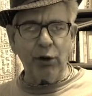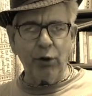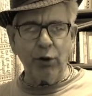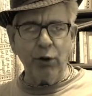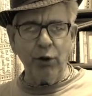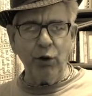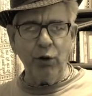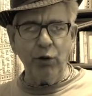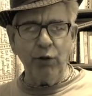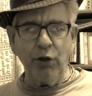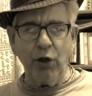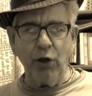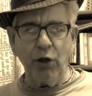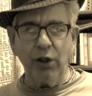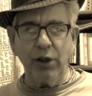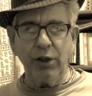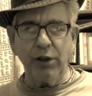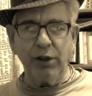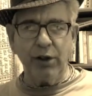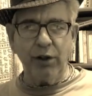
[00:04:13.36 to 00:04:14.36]
crew of
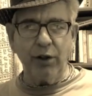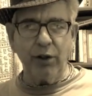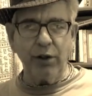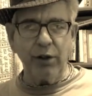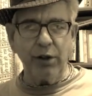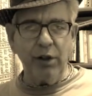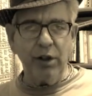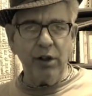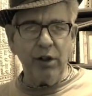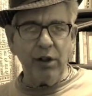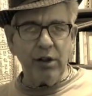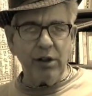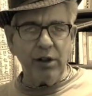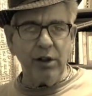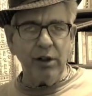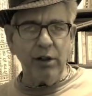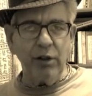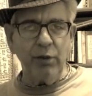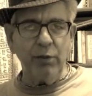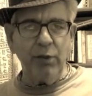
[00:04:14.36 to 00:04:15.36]
Hogan's Heroes.
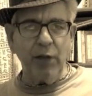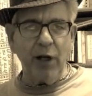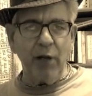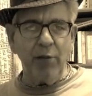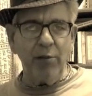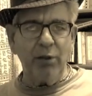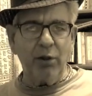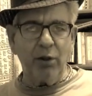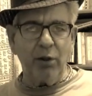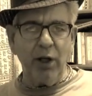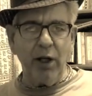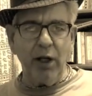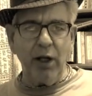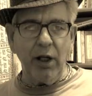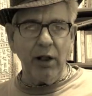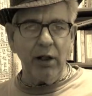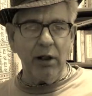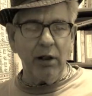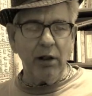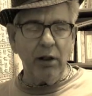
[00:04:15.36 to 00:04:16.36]
She knew Bob
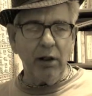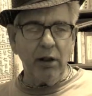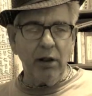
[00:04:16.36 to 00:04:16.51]
Crane,